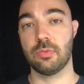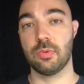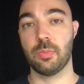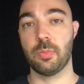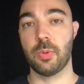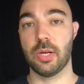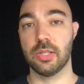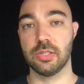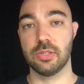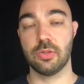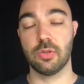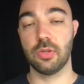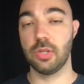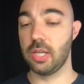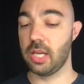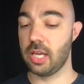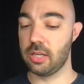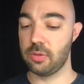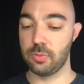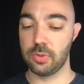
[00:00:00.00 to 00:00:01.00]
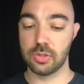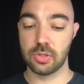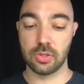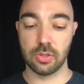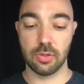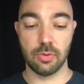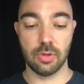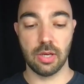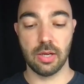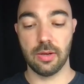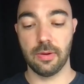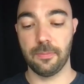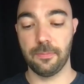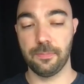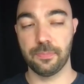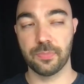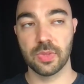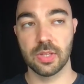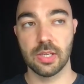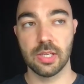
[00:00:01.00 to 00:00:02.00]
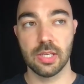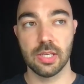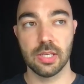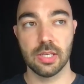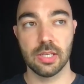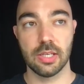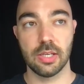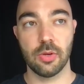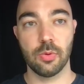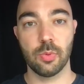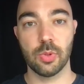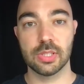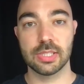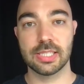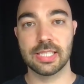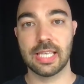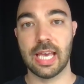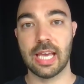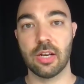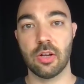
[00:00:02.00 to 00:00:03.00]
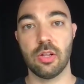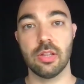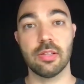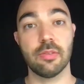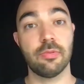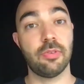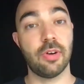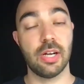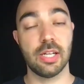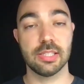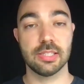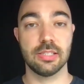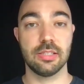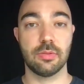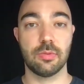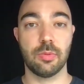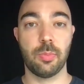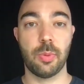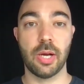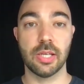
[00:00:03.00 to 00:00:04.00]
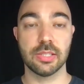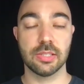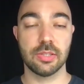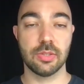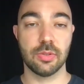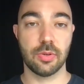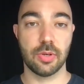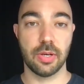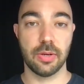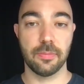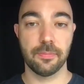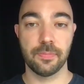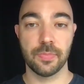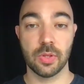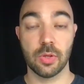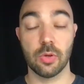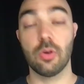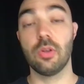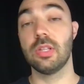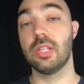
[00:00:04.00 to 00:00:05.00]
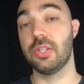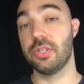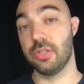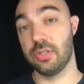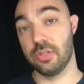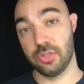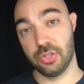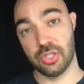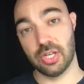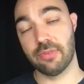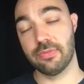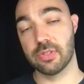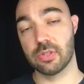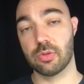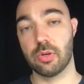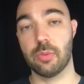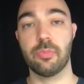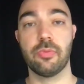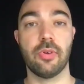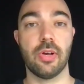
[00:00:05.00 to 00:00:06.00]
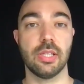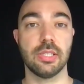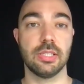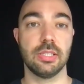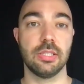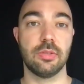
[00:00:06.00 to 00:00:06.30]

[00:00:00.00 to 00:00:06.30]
repository and it will scan all the files in the repository, all the JavaScript files in the